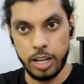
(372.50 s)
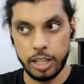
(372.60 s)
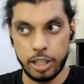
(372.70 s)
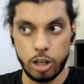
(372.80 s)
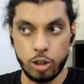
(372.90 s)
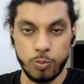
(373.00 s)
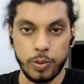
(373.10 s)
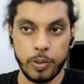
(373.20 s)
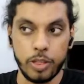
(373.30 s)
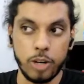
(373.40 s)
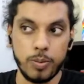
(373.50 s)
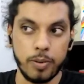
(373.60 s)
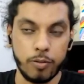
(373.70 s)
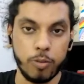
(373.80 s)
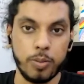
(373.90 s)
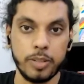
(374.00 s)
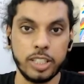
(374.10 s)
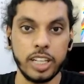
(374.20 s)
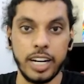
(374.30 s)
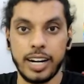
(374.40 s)
Like there are 2 people, 3 people, 4 people
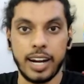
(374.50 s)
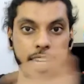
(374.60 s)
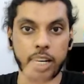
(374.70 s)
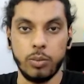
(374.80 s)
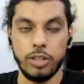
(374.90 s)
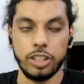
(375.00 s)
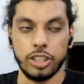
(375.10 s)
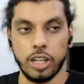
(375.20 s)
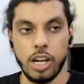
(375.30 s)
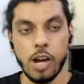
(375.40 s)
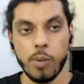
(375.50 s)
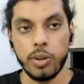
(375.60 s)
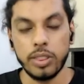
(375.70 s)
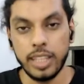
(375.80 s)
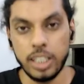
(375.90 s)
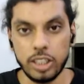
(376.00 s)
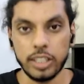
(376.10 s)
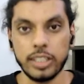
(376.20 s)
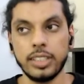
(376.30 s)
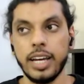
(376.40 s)
just interacting with each other. What this
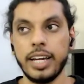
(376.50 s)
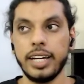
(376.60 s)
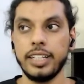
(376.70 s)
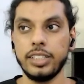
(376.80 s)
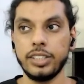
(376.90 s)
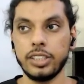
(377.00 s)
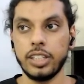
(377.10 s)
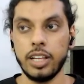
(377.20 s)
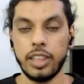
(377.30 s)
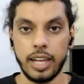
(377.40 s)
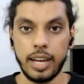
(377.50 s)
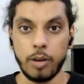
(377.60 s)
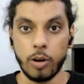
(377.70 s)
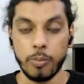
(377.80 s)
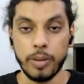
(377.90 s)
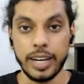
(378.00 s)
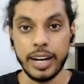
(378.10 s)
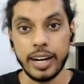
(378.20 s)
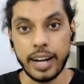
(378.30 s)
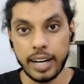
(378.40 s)
does is they are not being
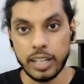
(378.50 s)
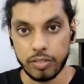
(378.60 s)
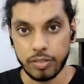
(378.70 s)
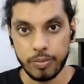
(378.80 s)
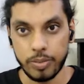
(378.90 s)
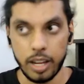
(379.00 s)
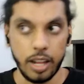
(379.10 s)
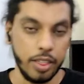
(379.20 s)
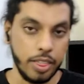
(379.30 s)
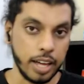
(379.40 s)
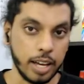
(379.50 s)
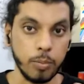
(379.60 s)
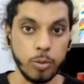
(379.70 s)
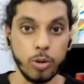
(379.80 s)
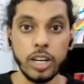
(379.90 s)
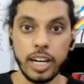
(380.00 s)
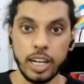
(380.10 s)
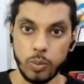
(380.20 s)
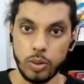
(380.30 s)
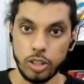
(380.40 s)
interactive. They are
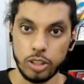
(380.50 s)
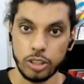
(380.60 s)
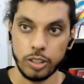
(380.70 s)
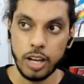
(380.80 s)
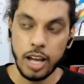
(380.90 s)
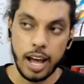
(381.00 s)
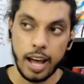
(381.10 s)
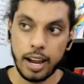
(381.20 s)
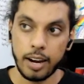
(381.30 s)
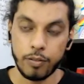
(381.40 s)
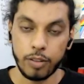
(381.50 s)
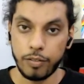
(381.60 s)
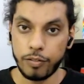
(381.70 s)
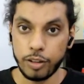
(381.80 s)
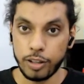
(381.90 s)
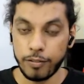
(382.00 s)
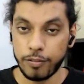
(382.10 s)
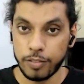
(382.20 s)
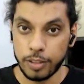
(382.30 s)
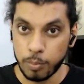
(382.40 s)
communicating with each other. And if
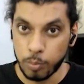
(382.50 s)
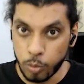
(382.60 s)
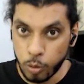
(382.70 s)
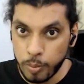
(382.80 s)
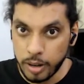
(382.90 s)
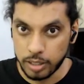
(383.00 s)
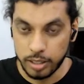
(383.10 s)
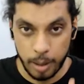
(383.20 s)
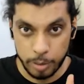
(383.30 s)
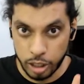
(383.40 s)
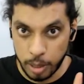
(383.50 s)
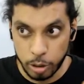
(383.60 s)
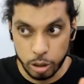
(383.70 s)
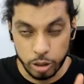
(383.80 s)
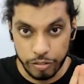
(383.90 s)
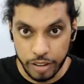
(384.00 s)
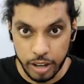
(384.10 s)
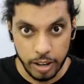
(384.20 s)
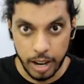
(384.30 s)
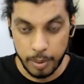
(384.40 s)
the moment I'm not just
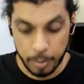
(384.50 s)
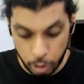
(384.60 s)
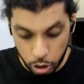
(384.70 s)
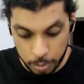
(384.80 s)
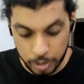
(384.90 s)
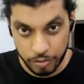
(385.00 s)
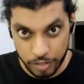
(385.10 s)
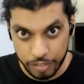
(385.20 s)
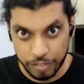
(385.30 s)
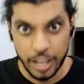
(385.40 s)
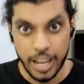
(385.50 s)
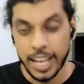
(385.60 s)
when I'm talking about if